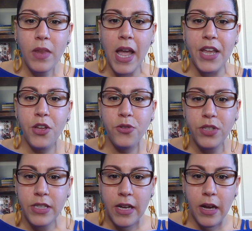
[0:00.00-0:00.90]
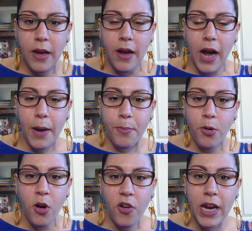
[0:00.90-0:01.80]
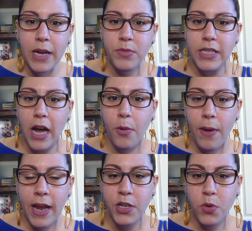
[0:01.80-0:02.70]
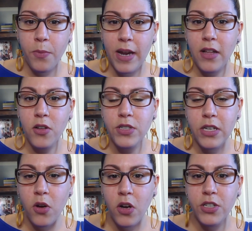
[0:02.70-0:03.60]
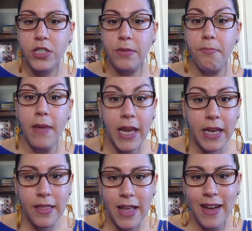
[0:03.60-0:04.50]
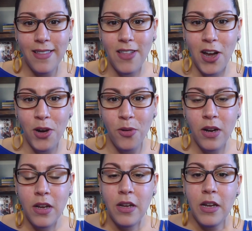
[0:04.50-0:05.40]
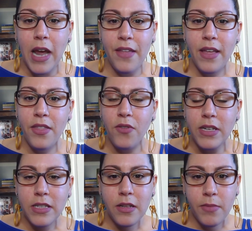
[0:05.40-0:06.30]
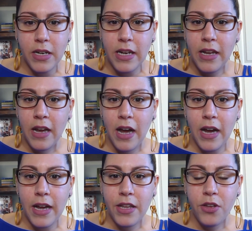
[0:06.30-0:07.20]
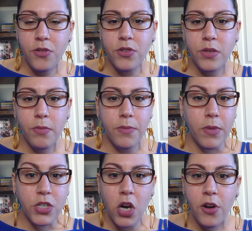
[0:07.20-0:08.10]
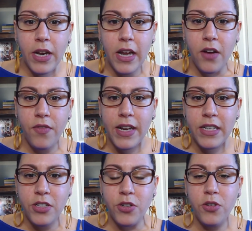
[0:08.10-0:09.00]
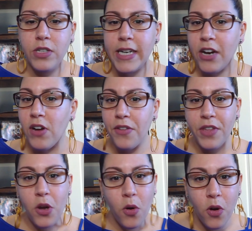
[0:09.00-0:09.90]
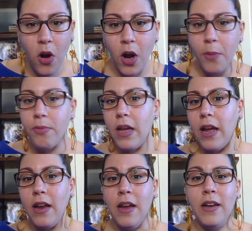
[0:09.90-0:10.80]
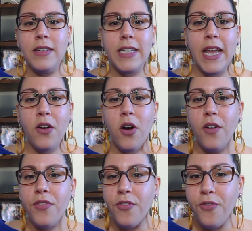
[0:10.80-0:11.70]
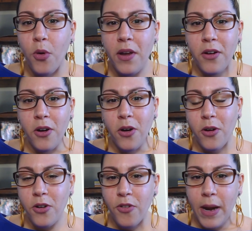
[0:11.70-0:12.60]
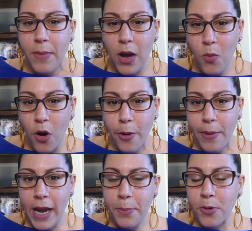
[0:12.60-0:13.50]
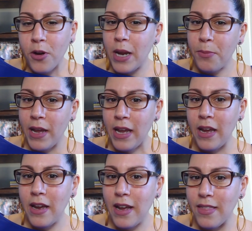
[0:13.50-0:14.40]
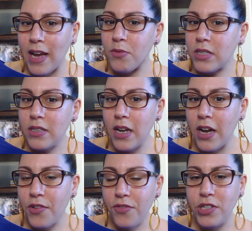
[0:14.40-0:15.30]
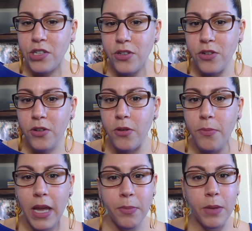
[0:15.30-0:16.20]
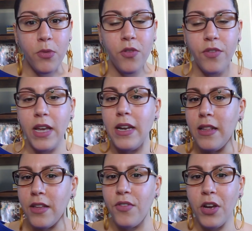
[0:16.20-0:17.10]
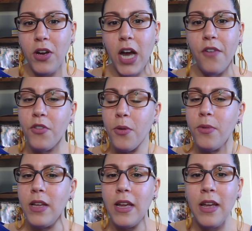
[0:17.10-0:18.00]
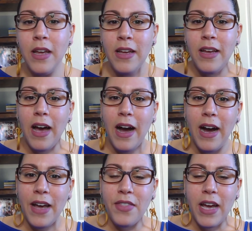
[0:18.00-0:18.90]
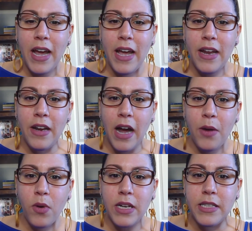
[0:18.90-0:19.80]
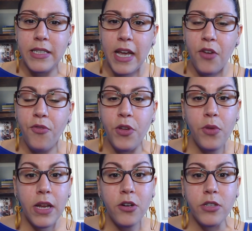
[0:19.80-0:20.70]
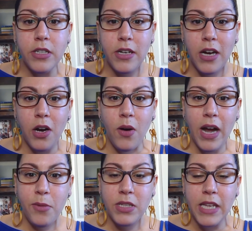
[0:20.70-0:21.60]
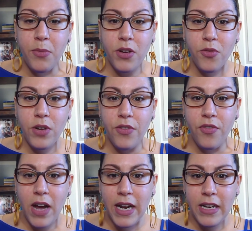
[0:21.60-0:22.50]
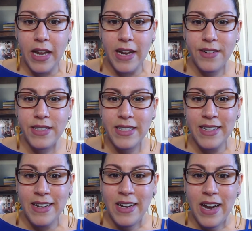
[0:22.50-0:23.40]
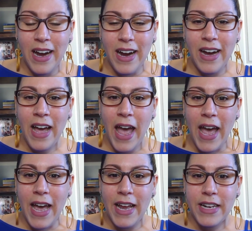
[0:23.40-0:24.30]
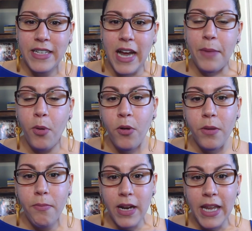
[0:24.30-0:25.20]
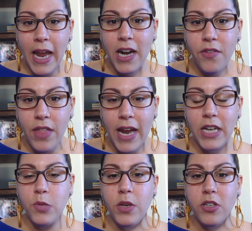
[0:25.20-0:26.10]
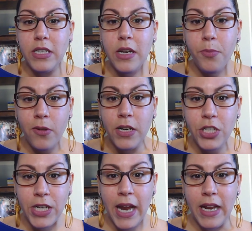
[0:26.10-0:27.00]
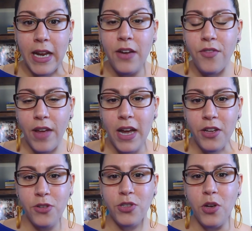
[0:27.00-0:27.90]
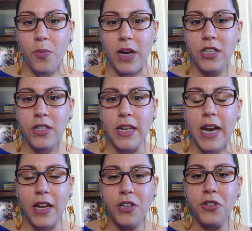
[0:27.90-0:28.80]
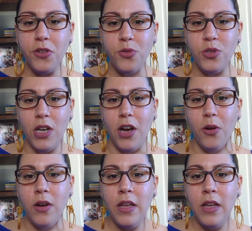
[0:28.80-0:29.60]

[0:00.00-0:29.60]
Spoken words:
I used the programs to help pay toward my closing costs to make it that low. And then the rest of the money, I used a majority of it to tear out the old carpet, take off the foil, grandma wallpaper, and paint. And that was enough to make me move in and live here comfortably. And then I want to say a few years ago, I was able to refinance. And I pulled money out of the house because it appreciated in value so much that I could do so.